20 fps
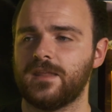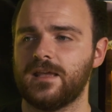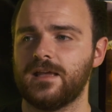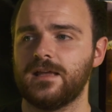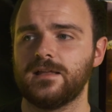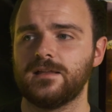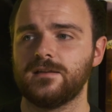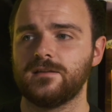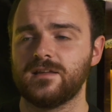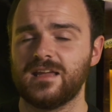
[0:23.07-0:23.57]

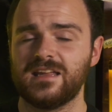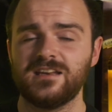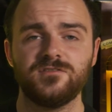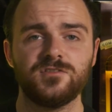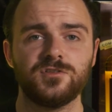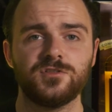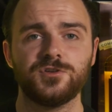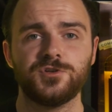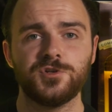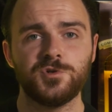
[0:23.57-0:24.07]
and any of
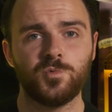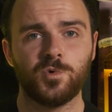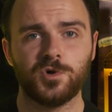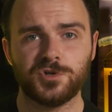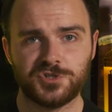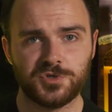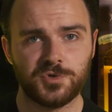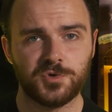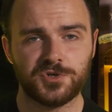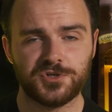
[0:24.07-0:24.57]
you that do
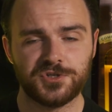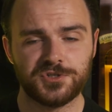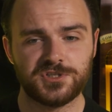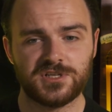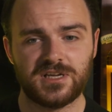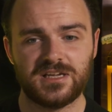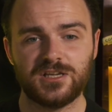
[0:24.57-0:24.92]
watch auctions,